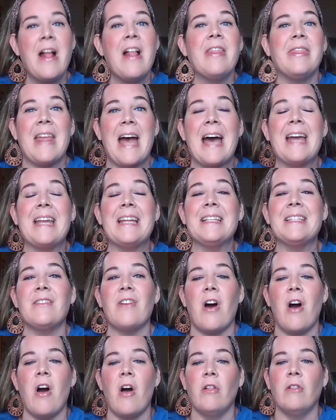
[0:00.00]
That is
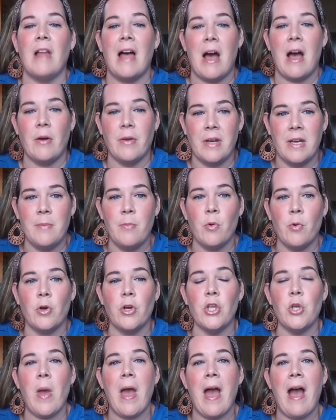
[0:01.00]
not allowed anymore.
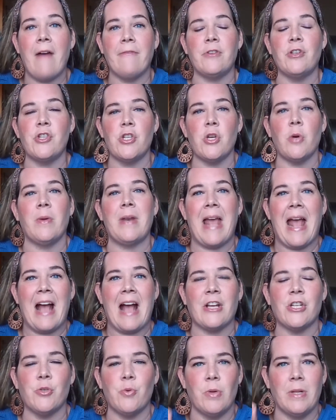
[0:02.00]
You have to show an
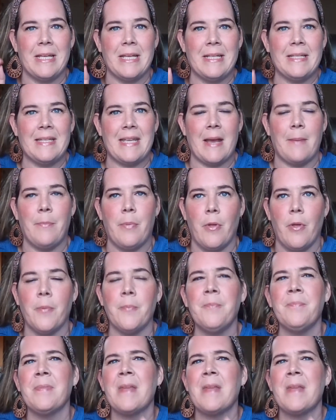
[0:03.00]
actual example.